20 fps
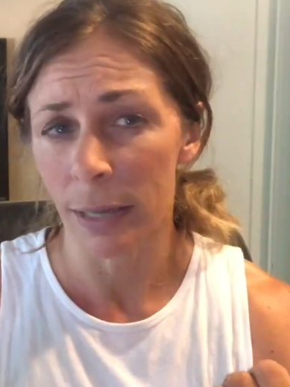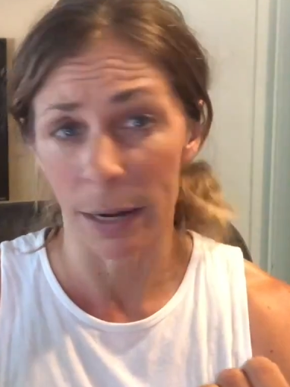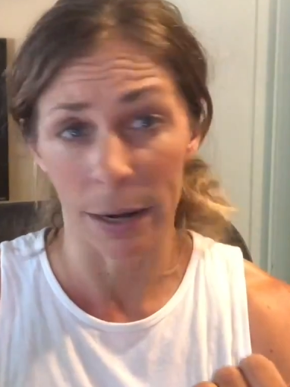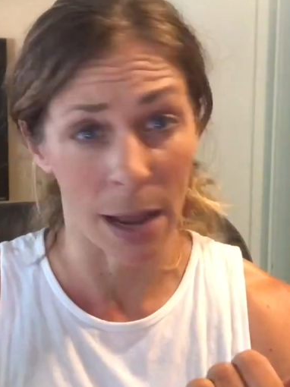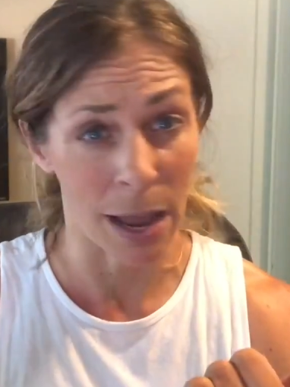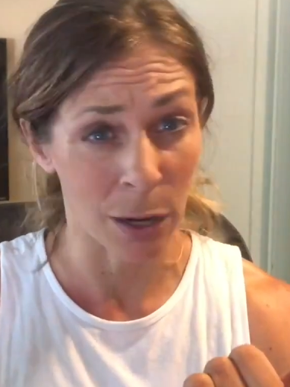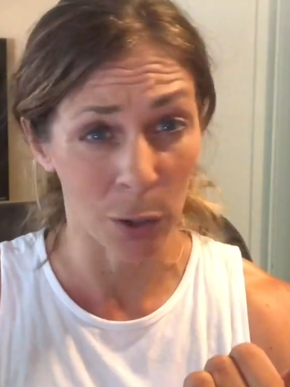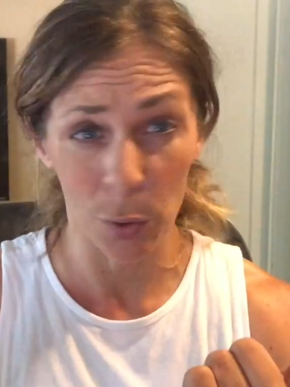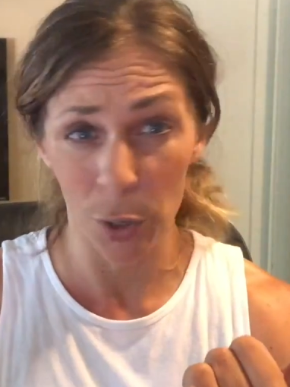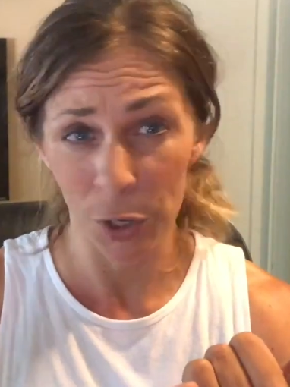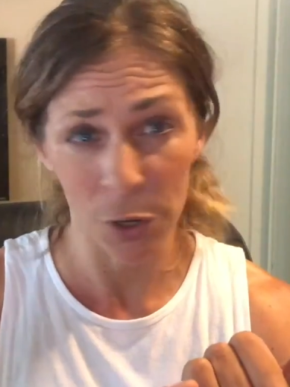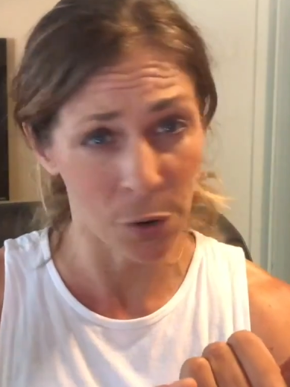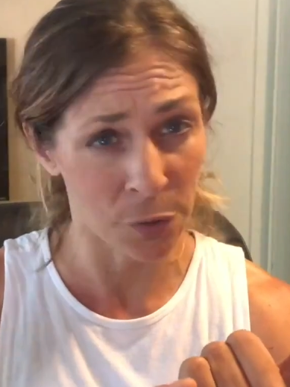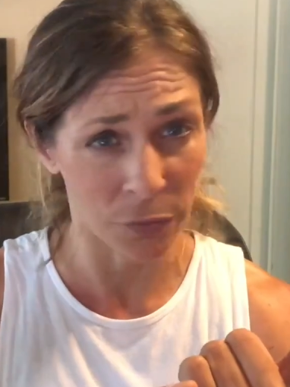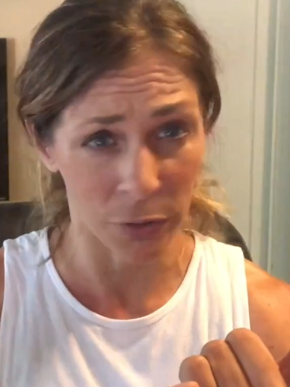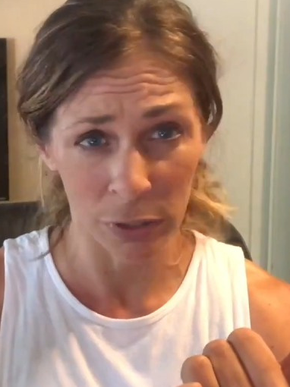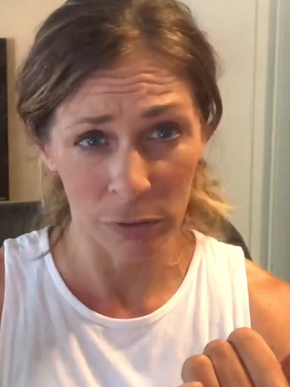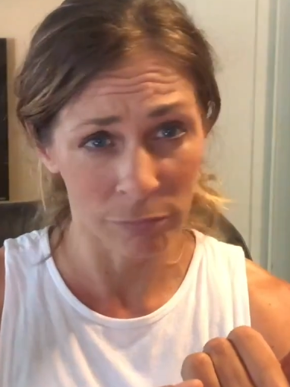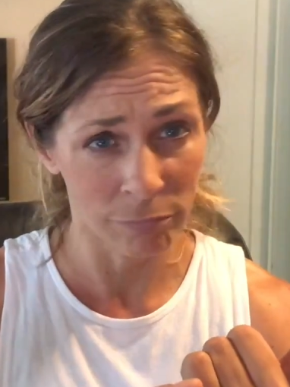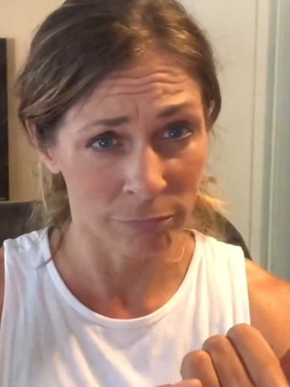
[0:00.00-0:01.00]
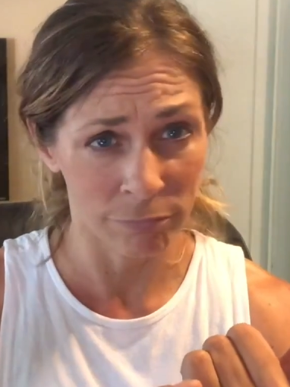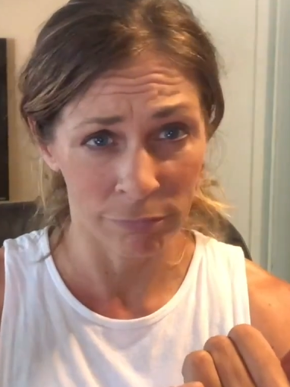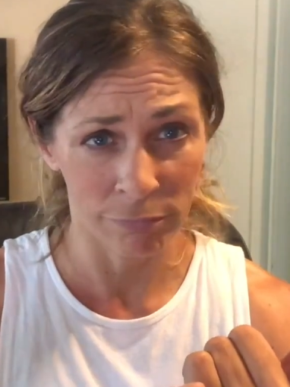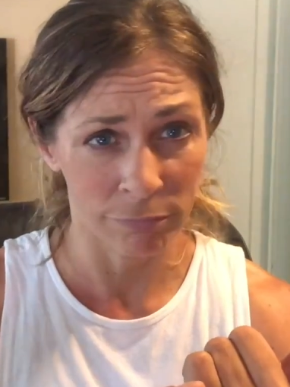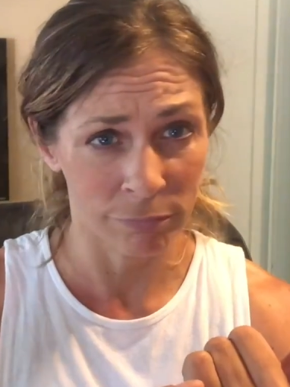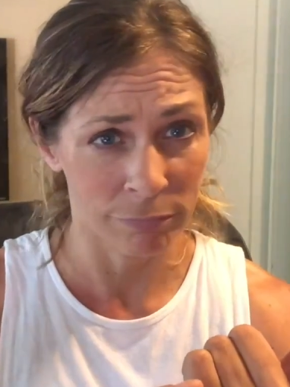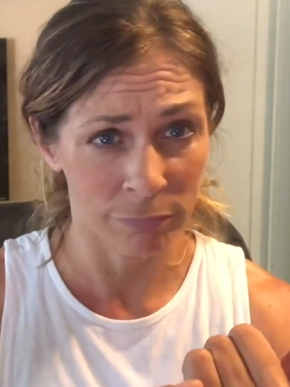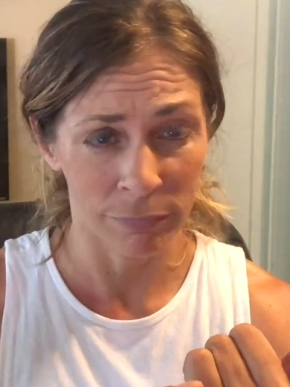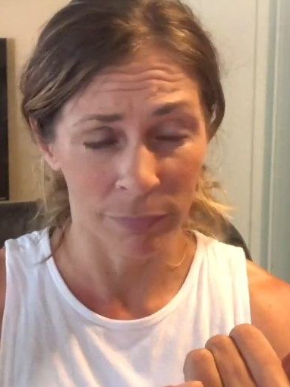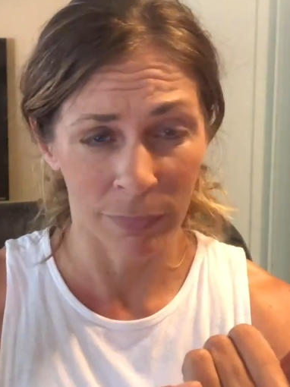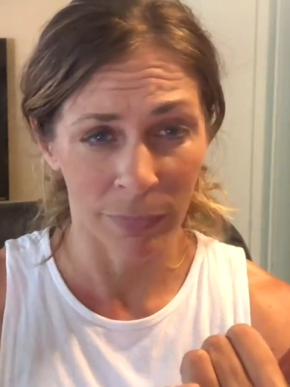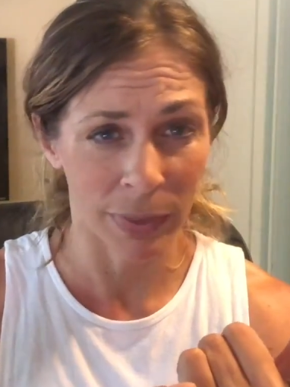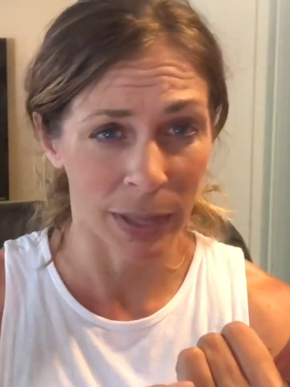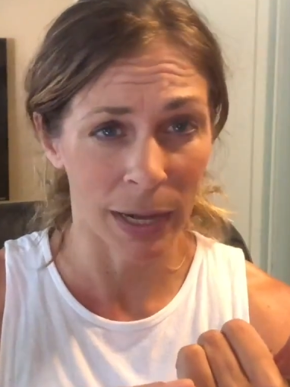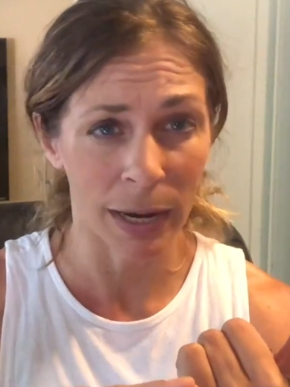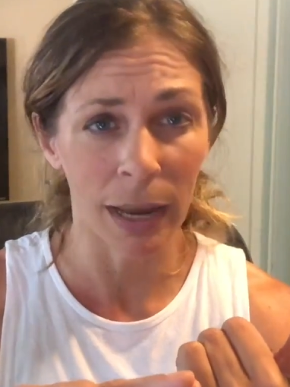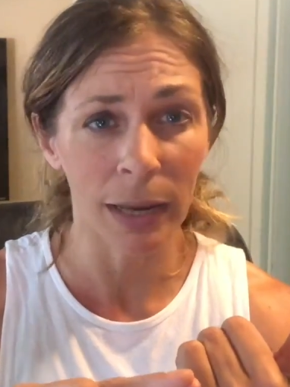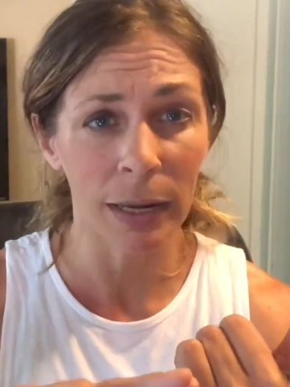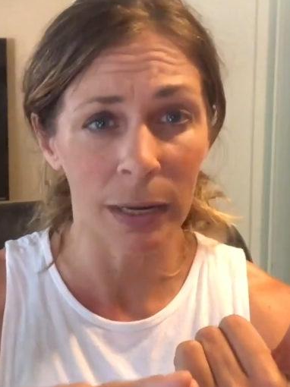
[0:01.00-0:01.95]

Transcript: and not going over that I